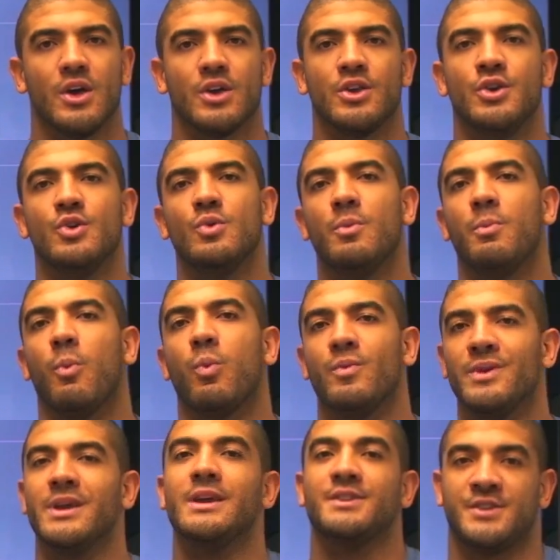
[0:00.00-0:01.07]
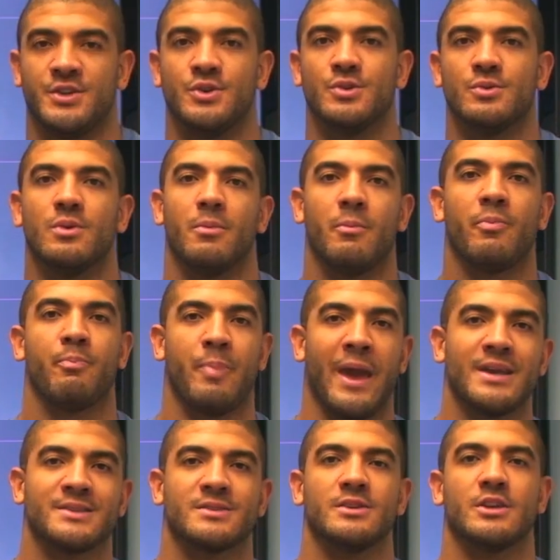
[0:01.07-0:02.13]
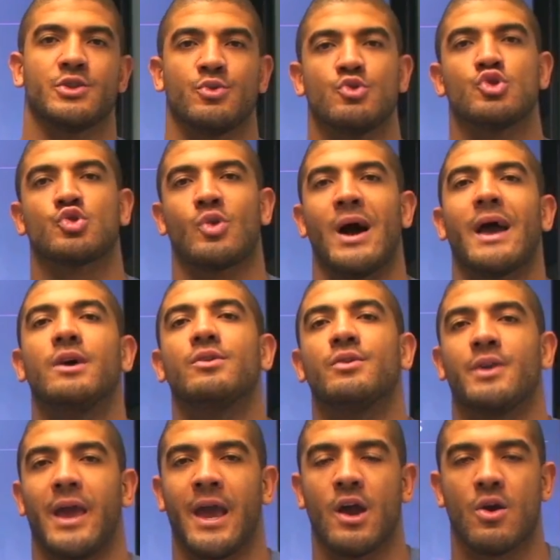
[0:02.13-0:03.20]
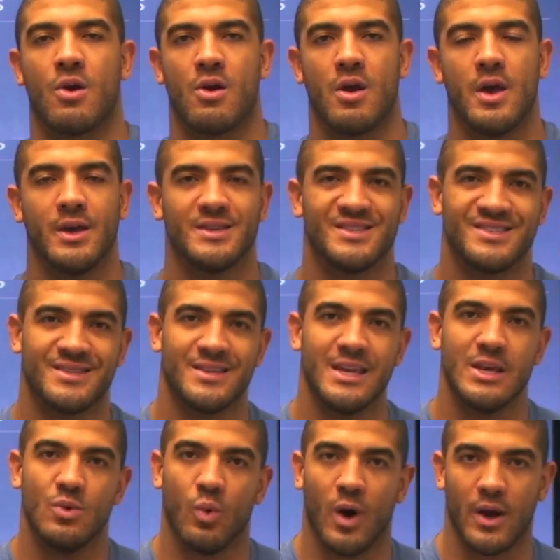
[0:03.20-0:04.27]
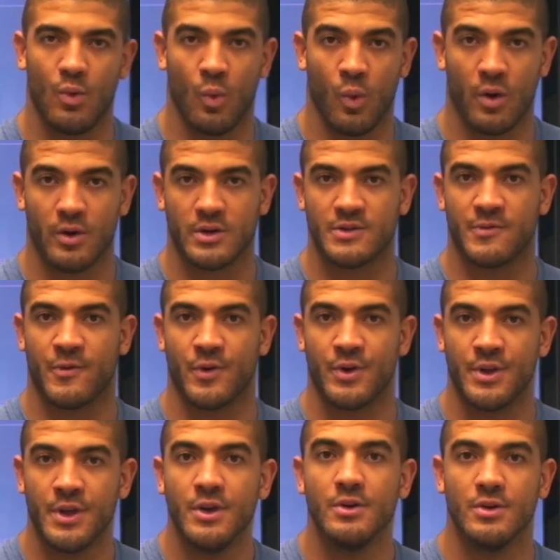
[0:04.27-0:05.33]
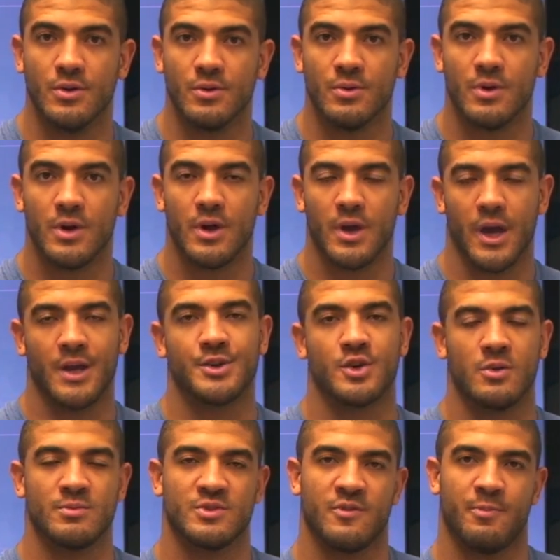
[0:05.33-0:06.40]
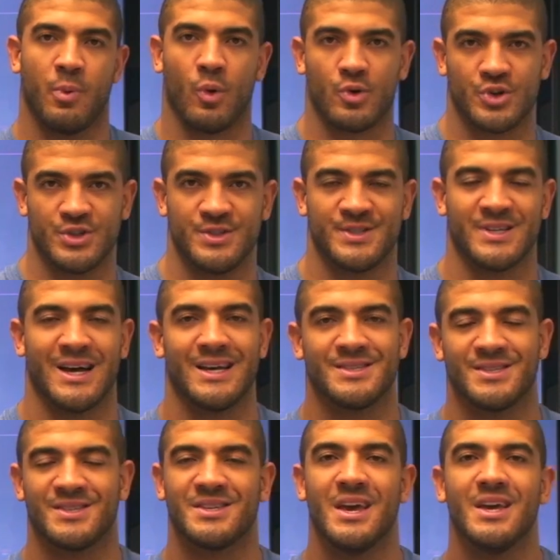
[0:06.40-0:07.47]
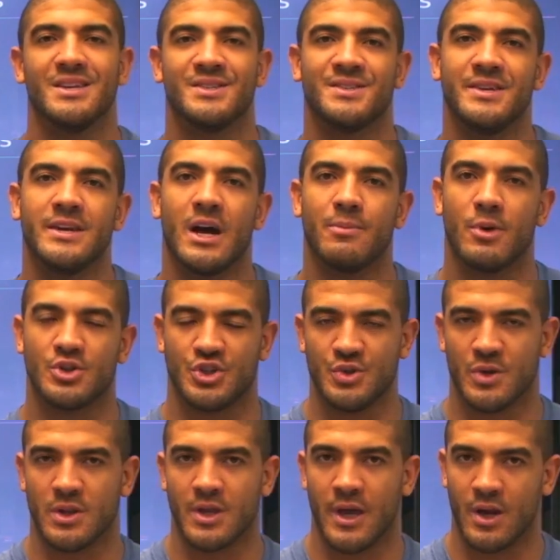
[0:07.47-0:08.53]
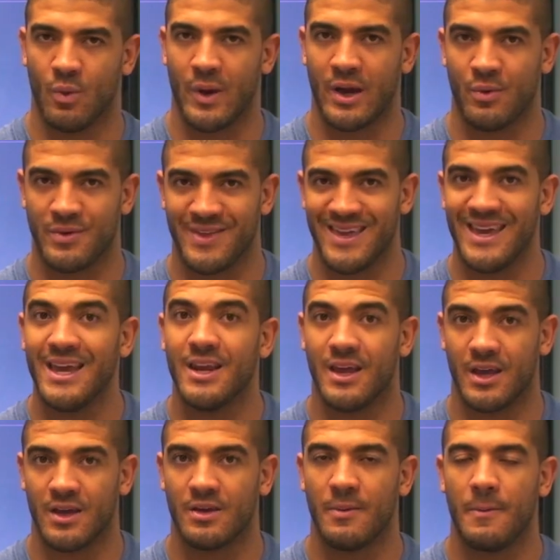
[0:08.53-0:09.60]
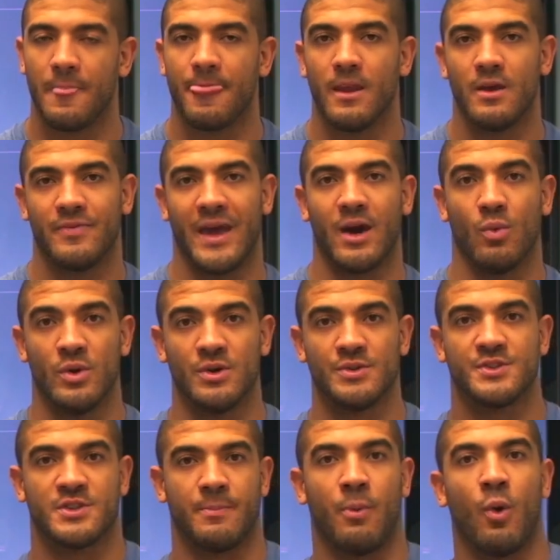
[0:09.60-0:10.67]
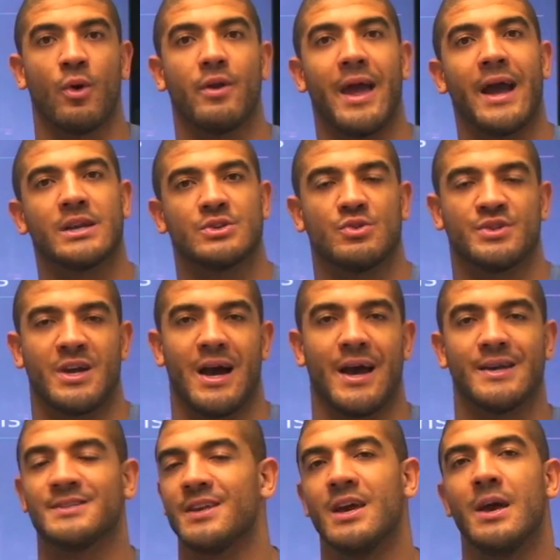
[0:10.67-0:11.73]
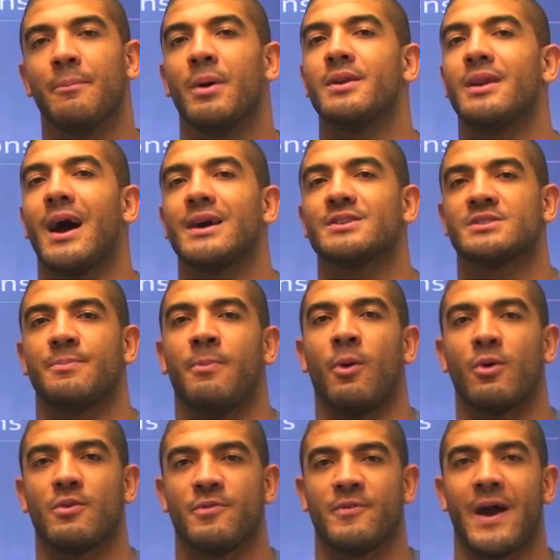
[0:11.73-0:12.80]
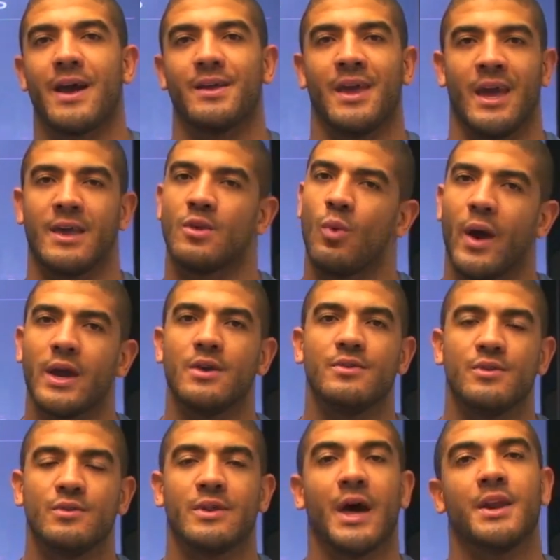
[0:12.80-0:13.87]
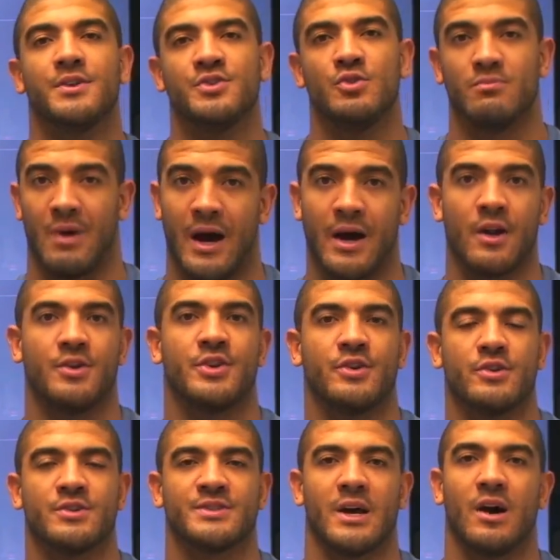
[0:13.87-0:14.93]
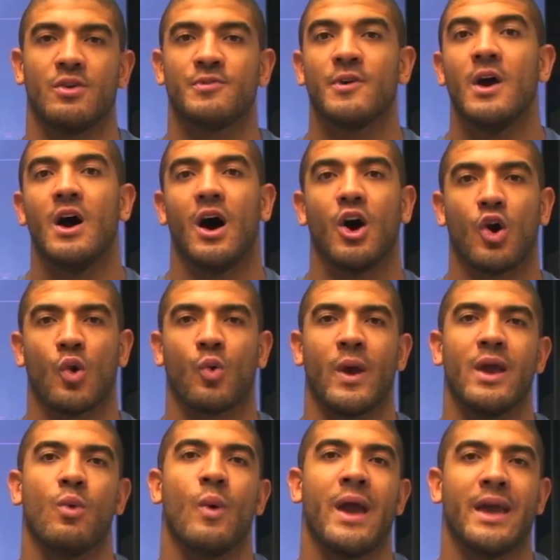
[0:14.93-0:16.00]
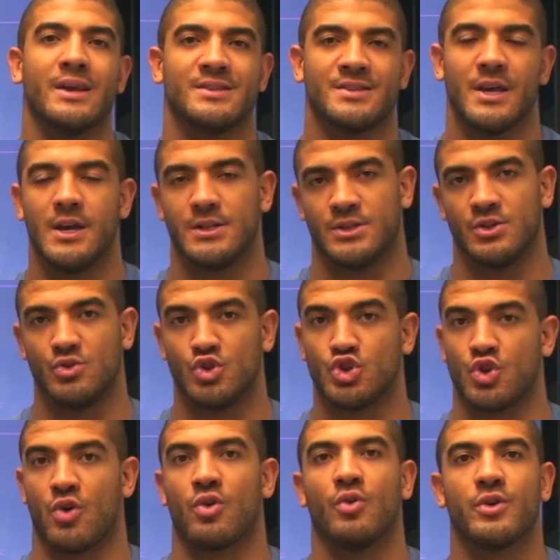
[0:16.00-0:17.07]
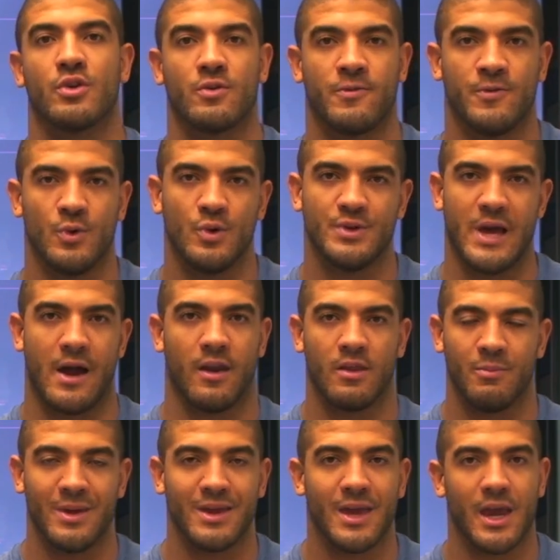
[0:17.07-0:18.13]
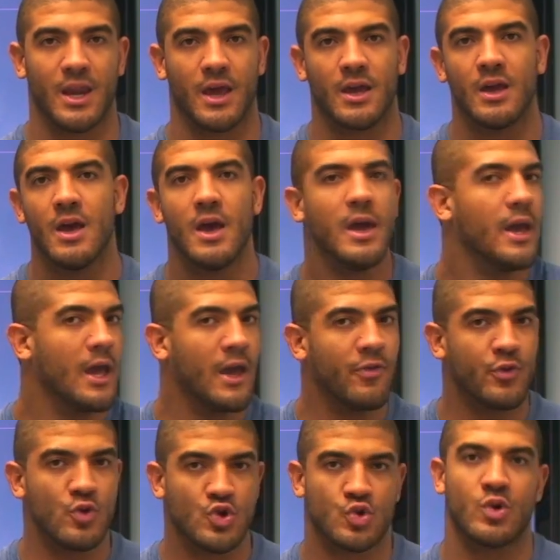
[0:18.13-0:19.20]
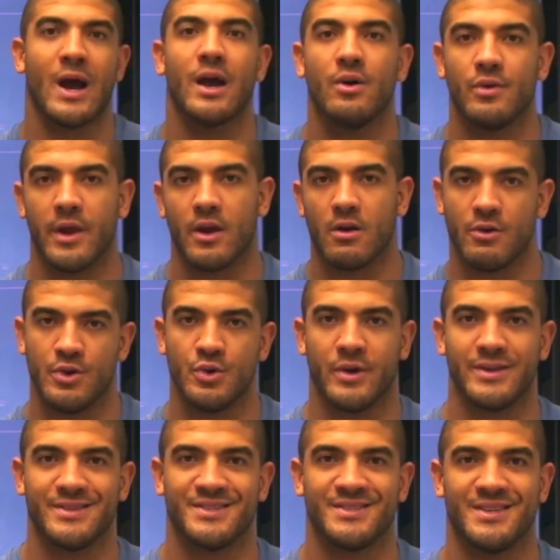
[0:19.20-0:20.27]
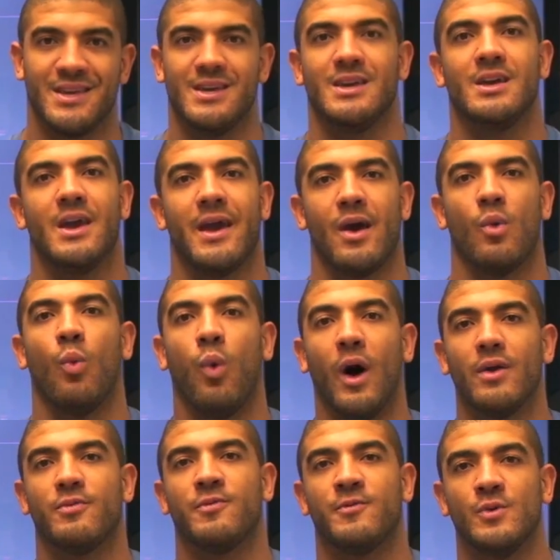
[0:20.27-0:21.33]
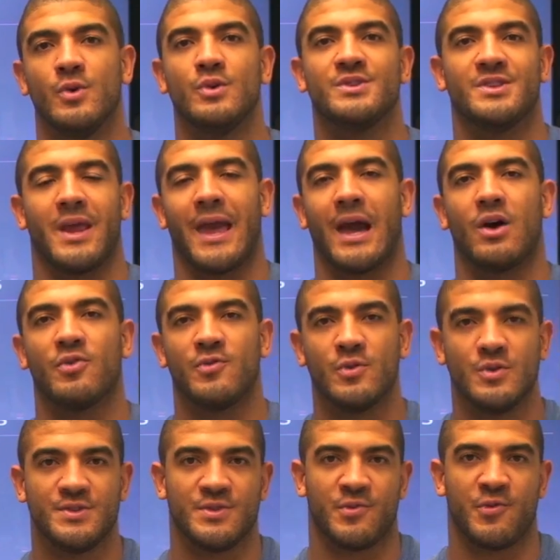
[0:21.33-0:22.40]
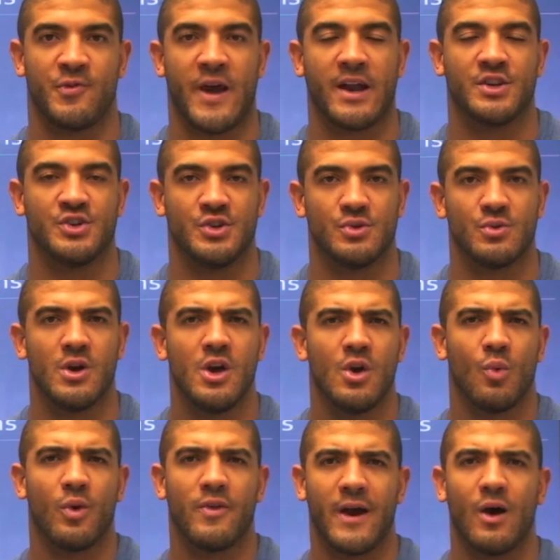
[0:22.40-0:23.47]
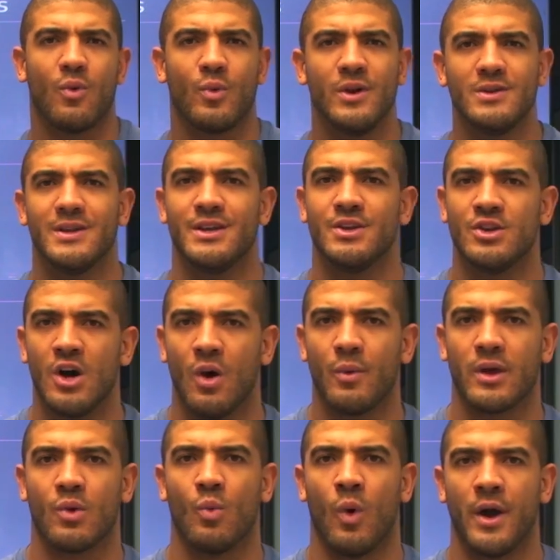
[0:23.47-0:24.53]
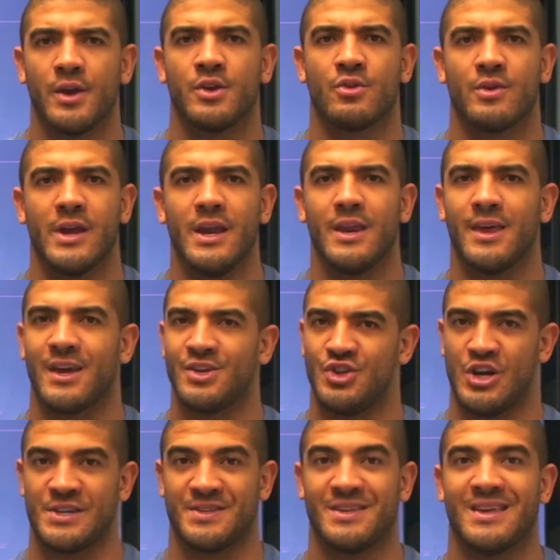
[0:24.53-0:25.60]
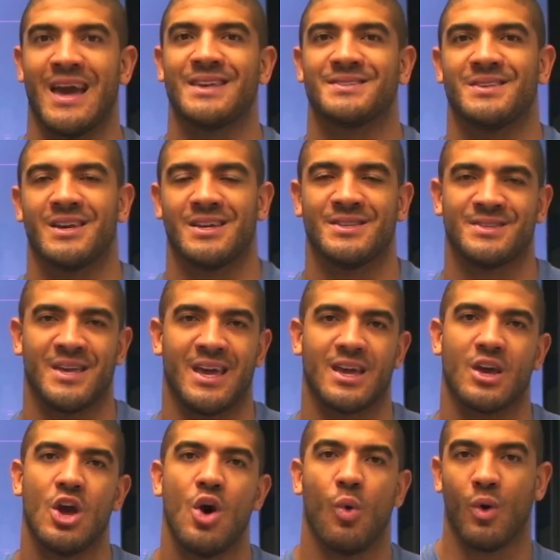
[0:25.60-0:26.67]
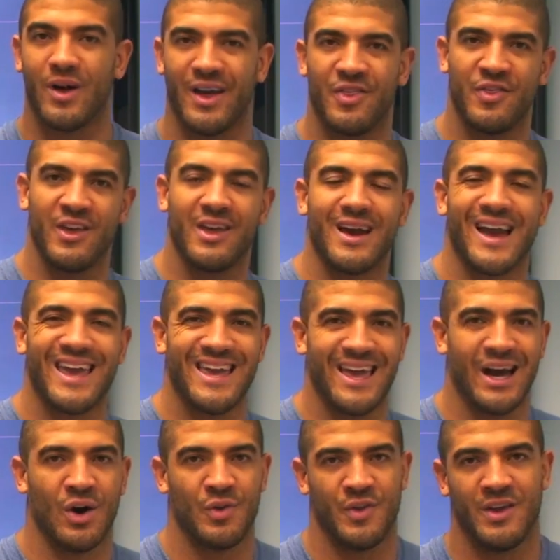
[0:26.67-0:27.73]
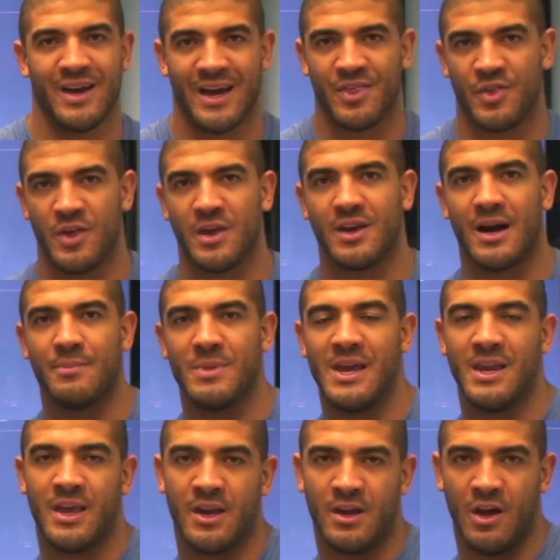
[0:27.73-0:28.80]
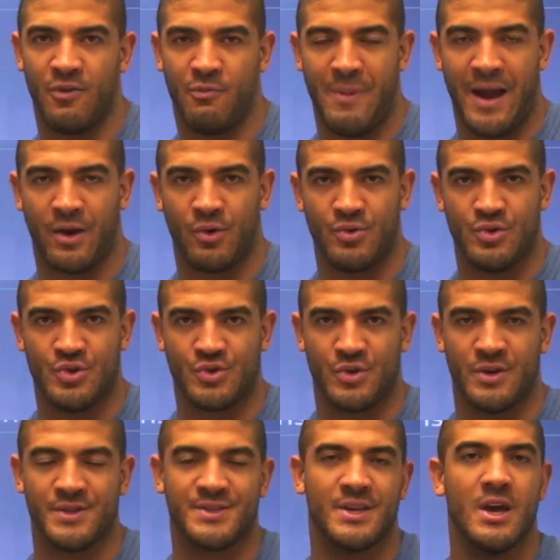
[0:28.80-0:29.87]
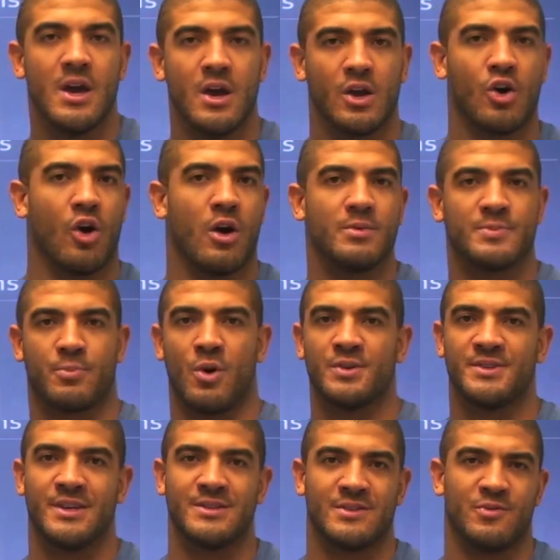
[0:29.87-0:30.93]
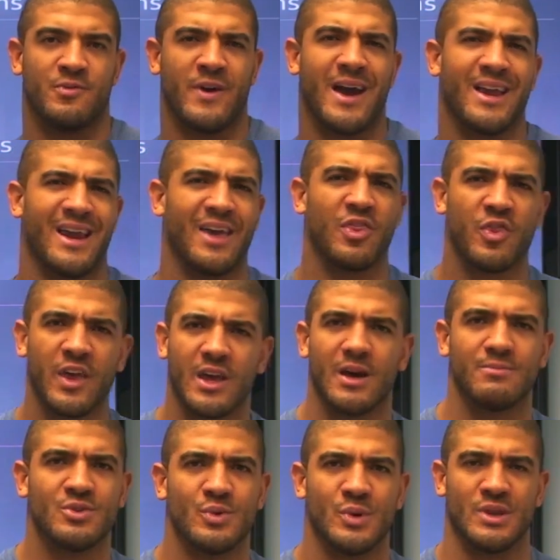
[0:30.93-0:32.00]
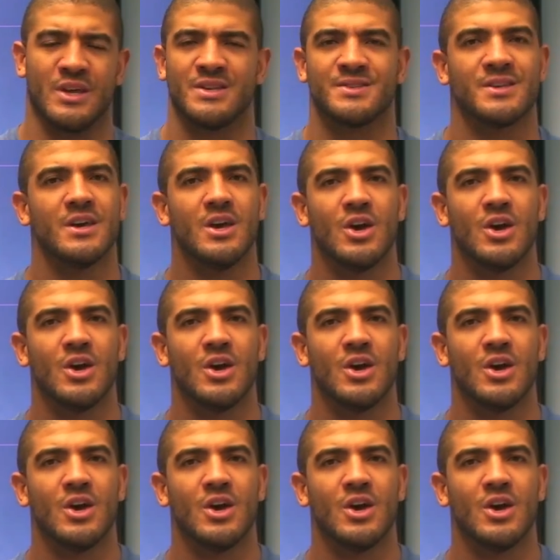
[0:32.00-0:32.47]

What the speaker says: You need to basically, through trial and error, see what works for you in terms of portion sizes, see how much you can get away with eating that will support exercise but not support fat gain. The way you do that is you monitor yourself. A great way is to journal your food down in the beginning, and through trial and error you can see what foods and how foods affect you without really knowing what you're eating and just guessing and saying, well, I think I eat healthy, I think I'm eating enough macronutrients, carbs, proteins, and fat, I think I'm doing this,